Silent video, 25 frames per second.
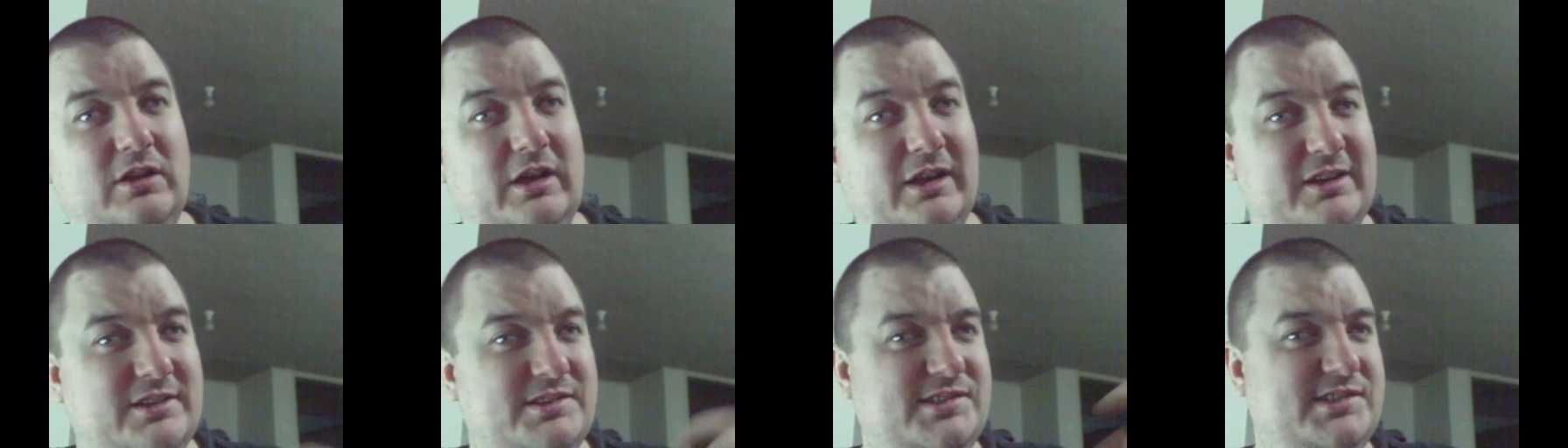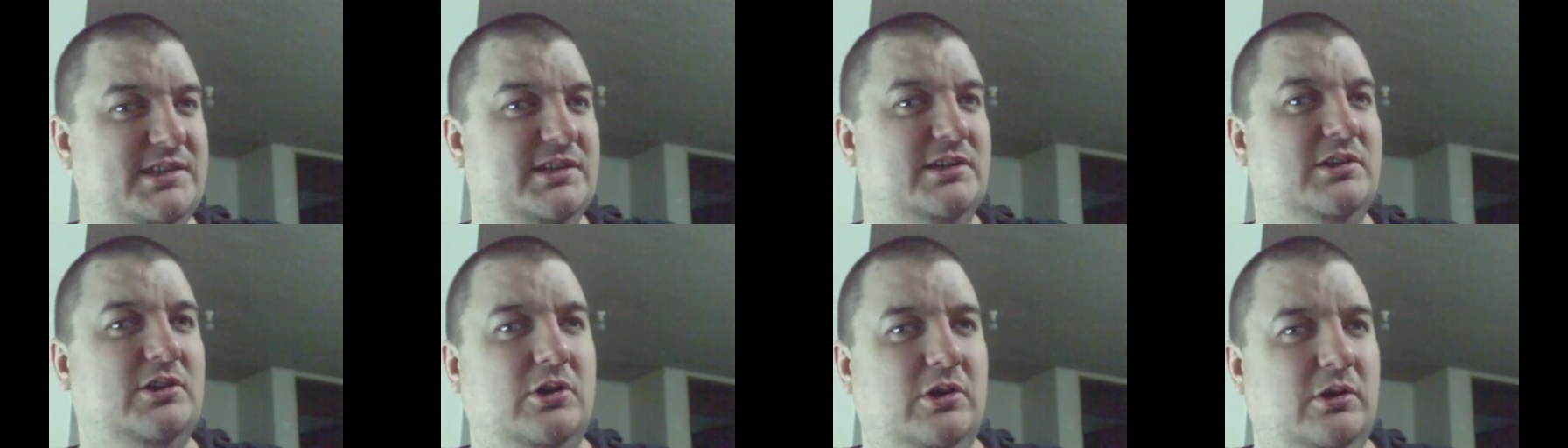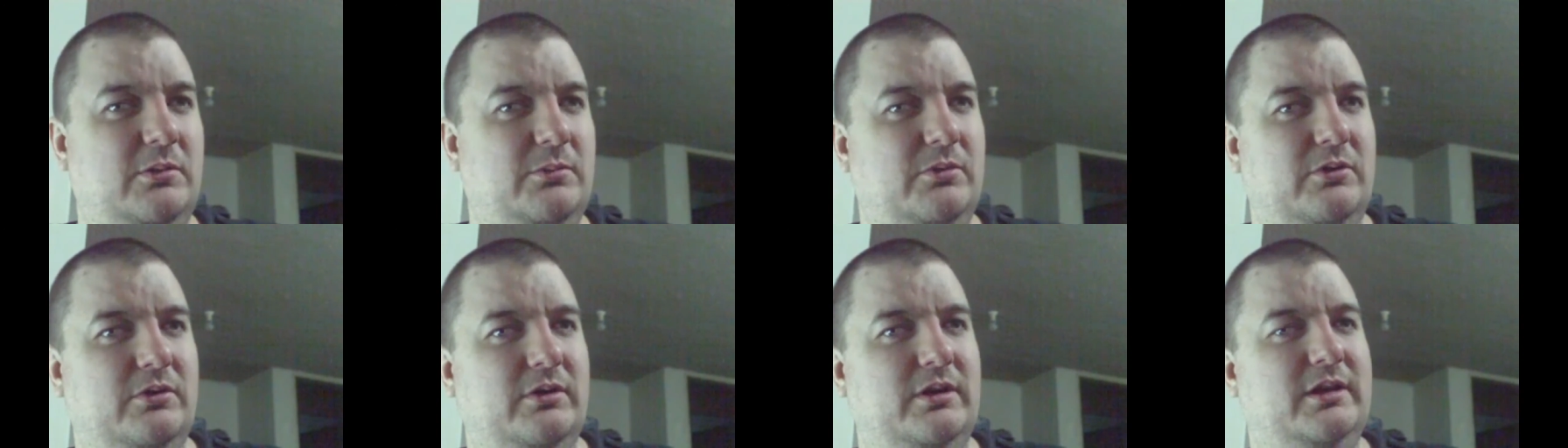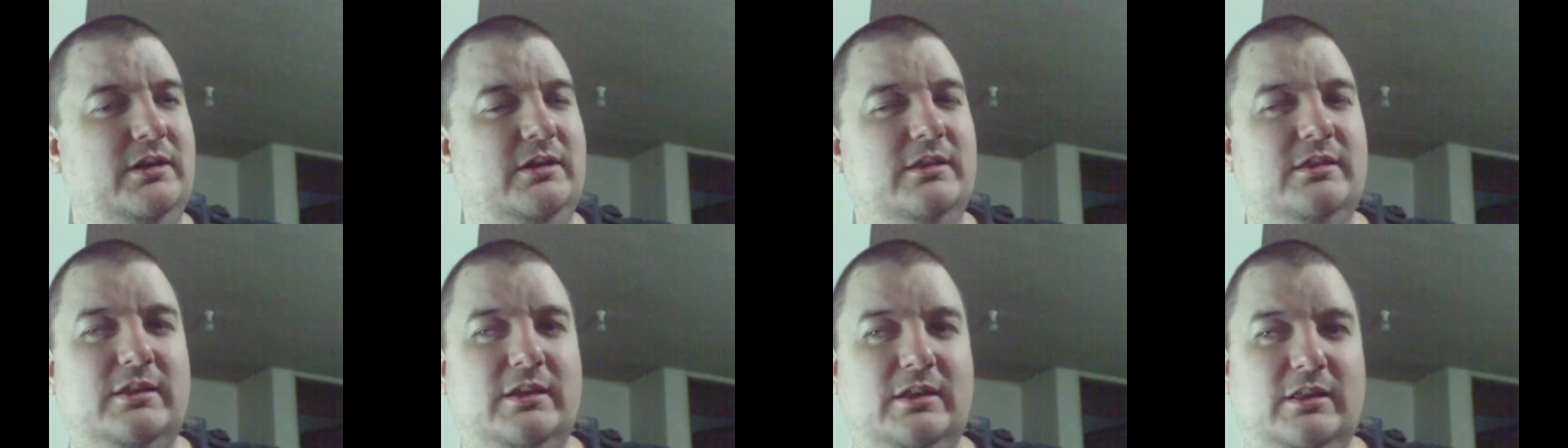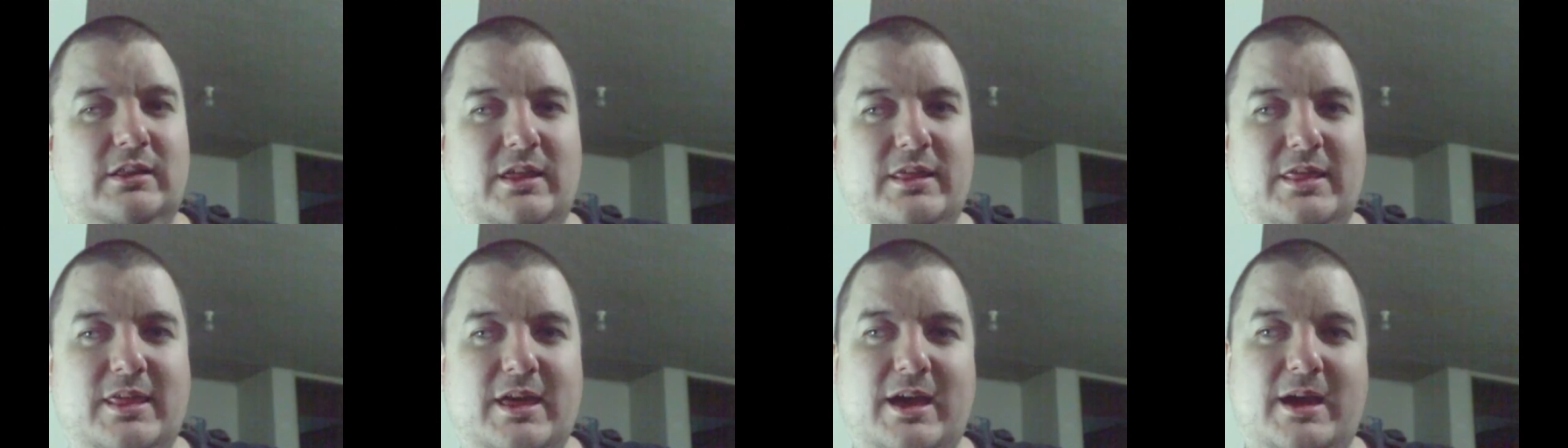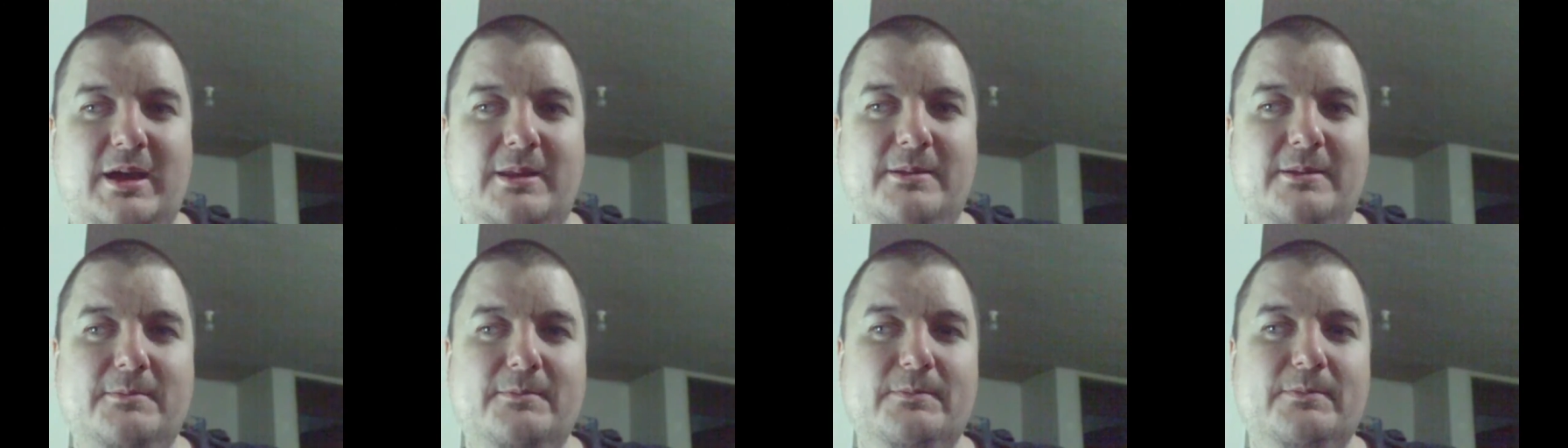not like a sitcom or anything like
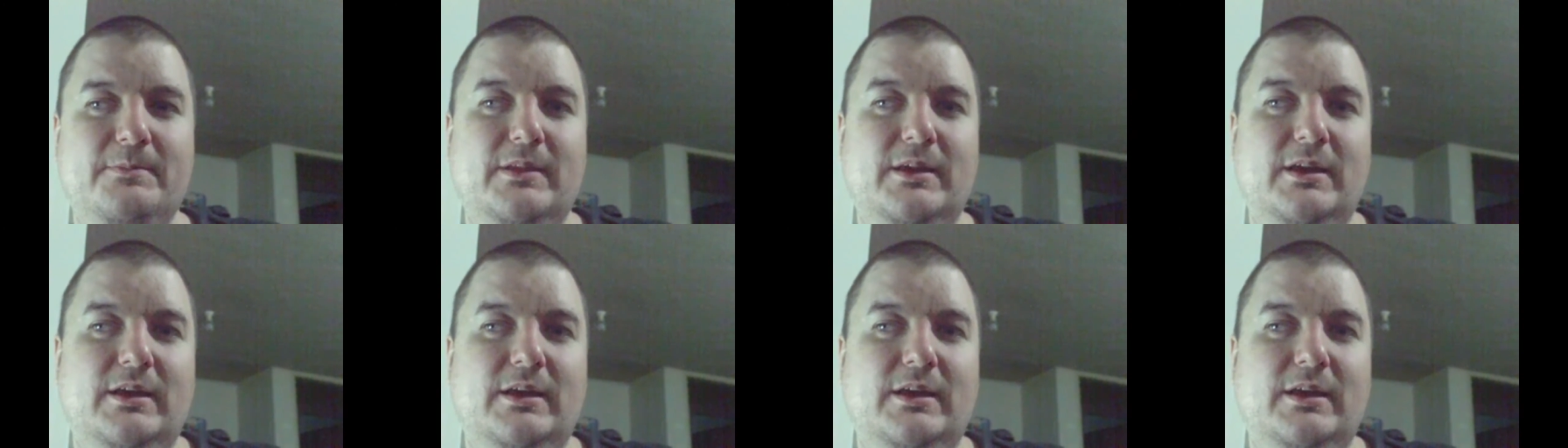that.